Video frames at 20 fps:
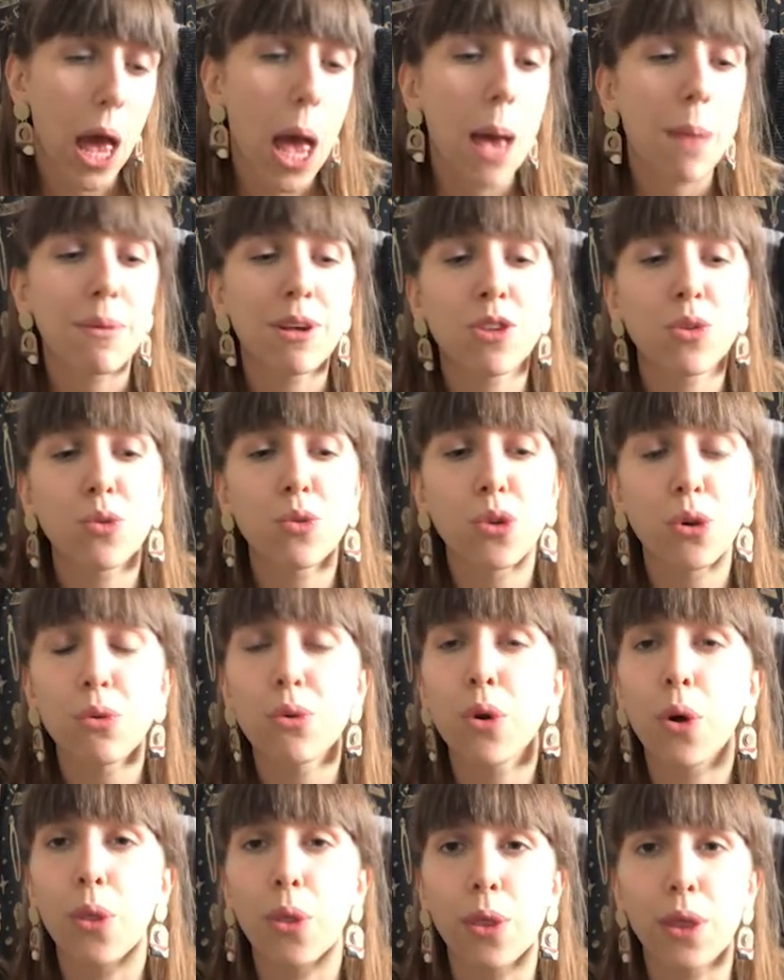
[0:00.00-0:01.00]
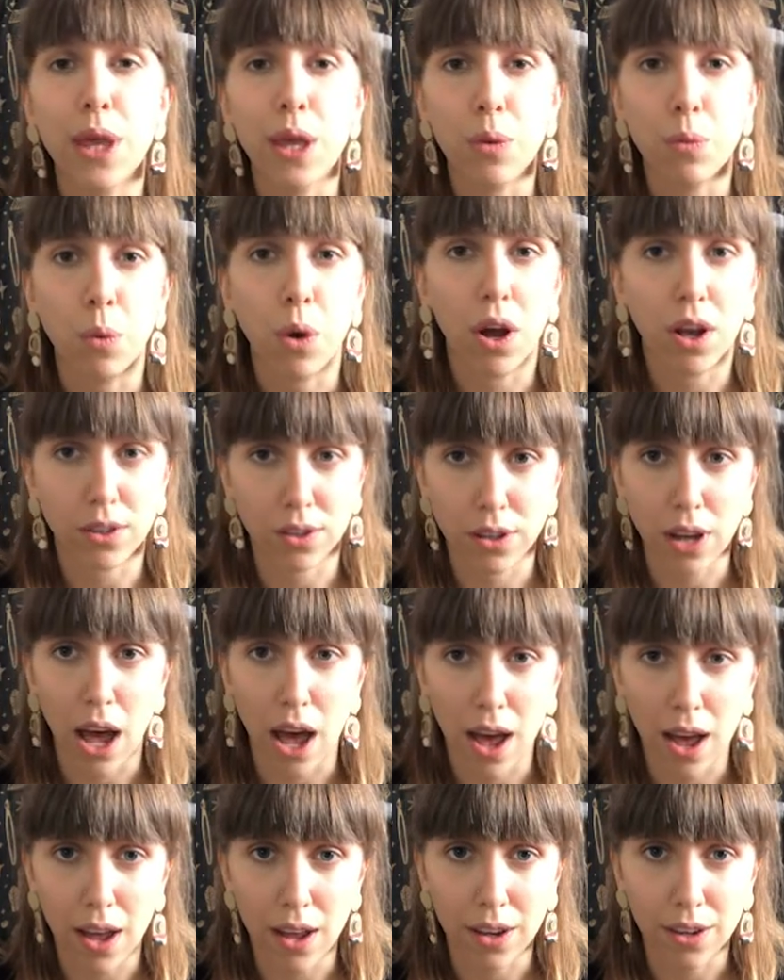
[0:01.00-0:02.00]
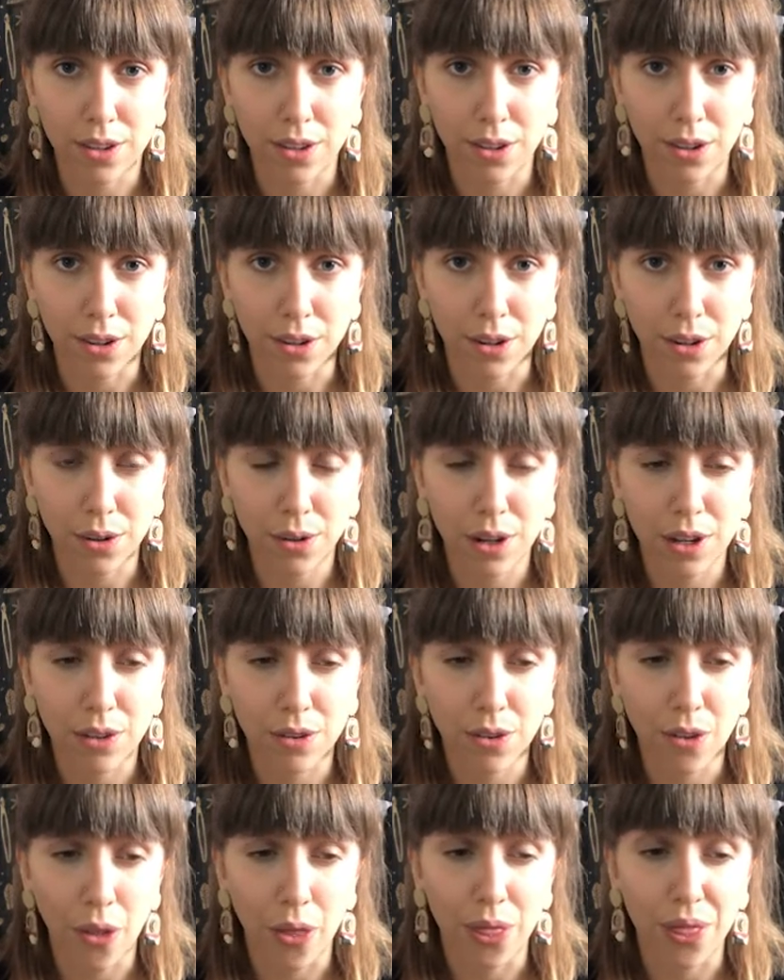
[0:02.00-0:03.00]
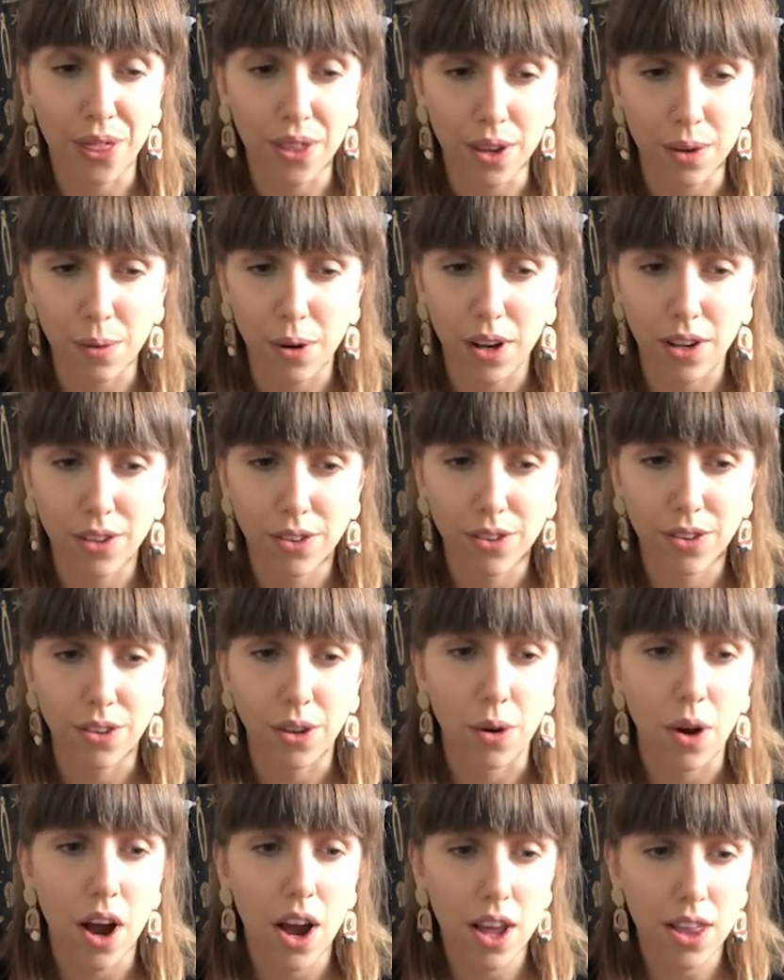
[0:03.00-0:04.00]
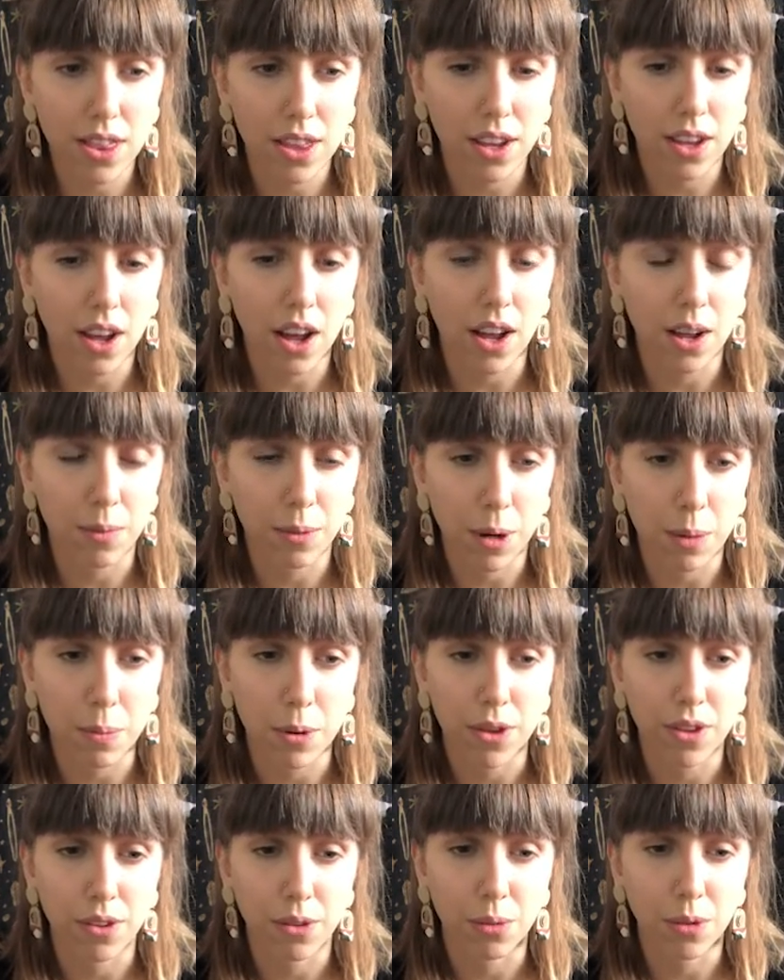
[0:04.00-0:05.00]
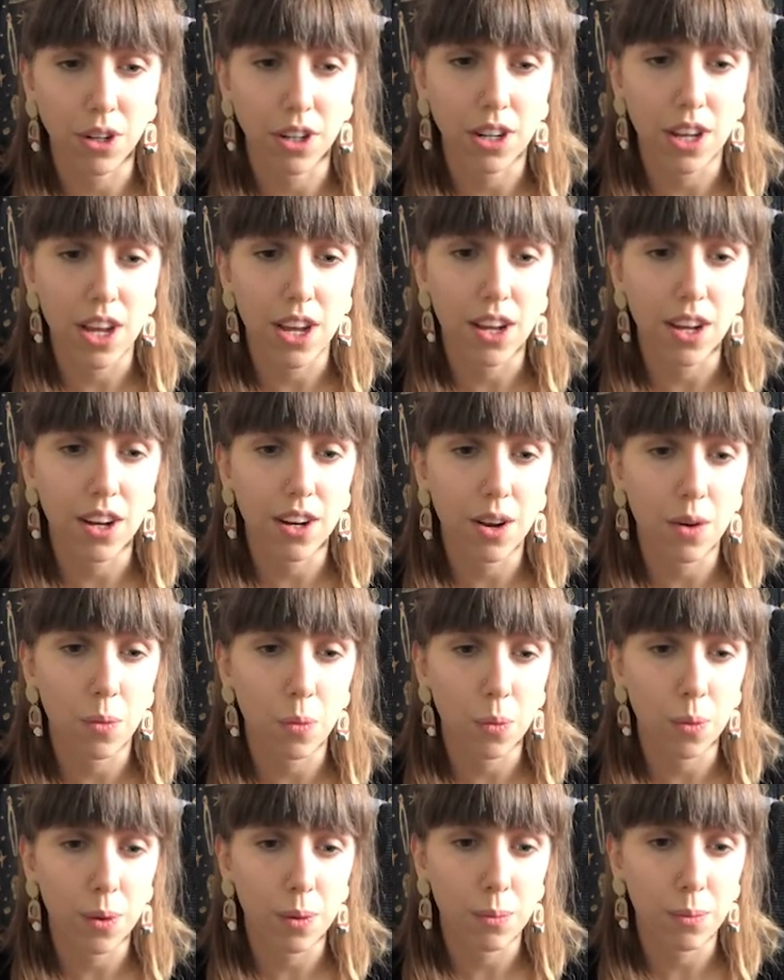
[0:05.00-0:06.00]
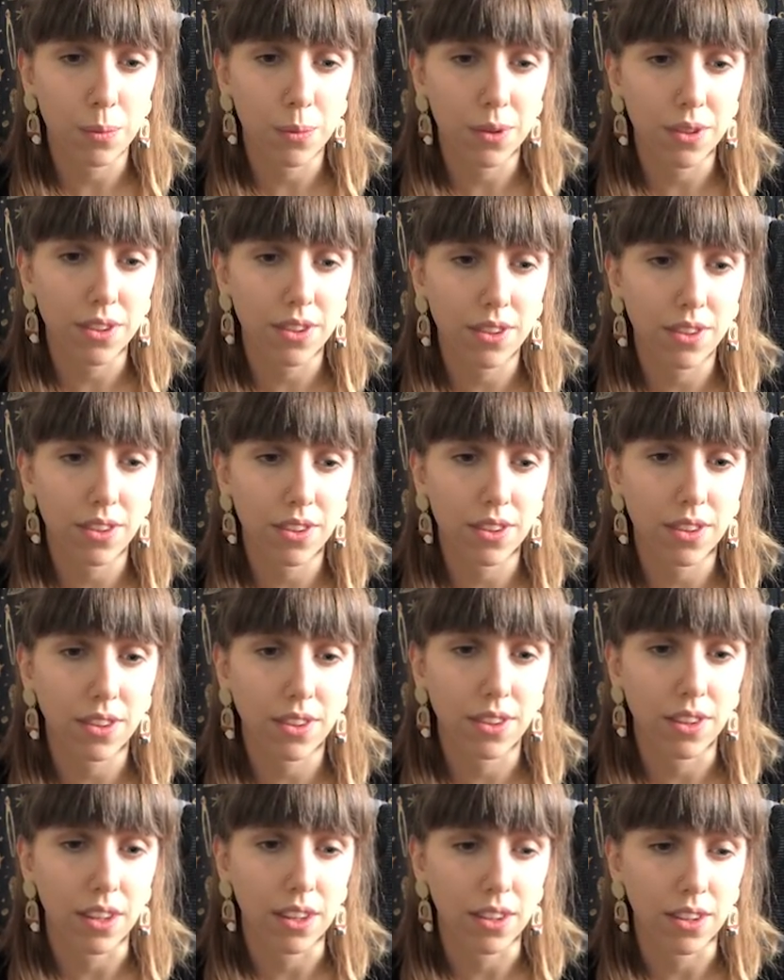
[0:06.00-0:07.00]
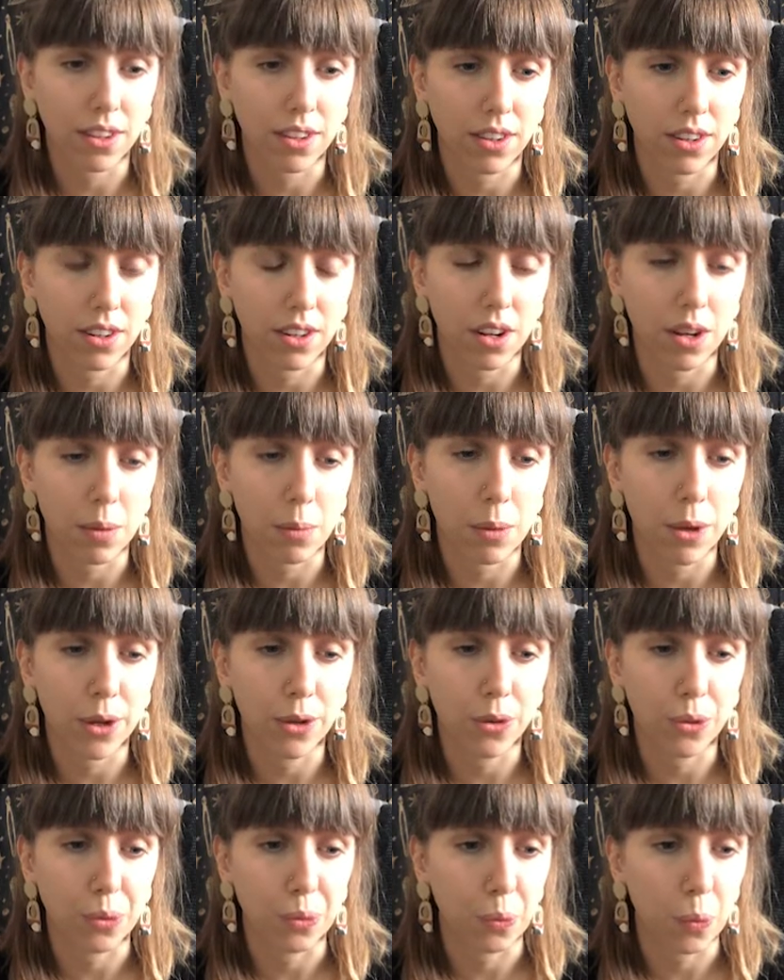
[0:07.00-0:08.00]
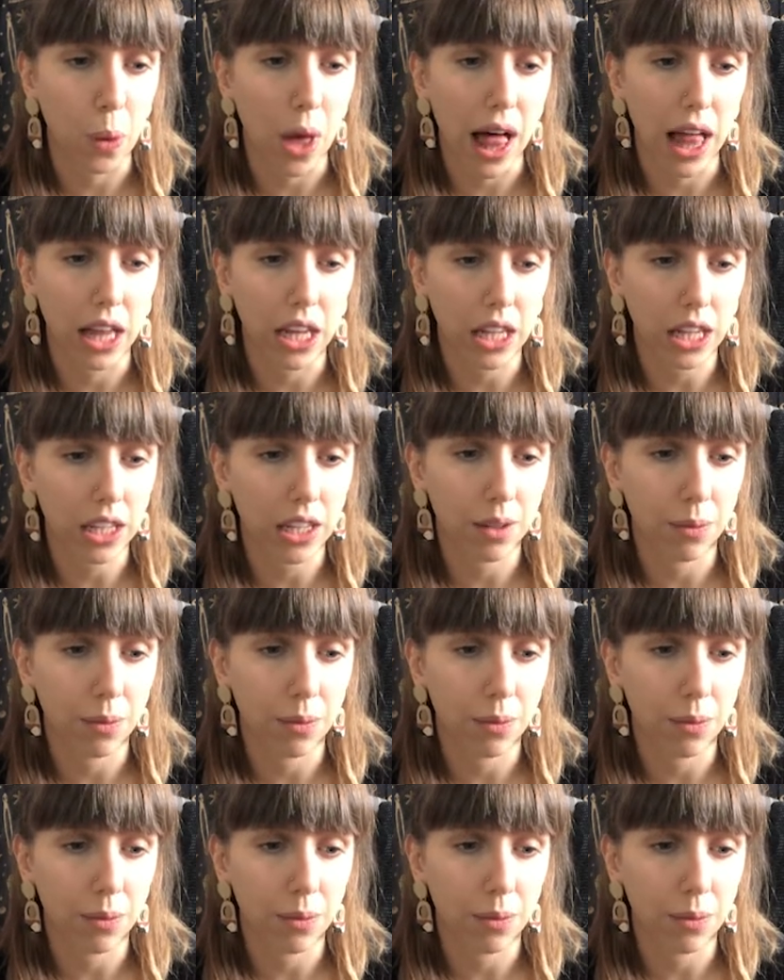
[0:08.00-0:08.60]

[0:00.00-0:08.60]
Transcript: it's also not the worst hair, you know? It's not the worst. So I think I'm going to put this one in Wim's system as well.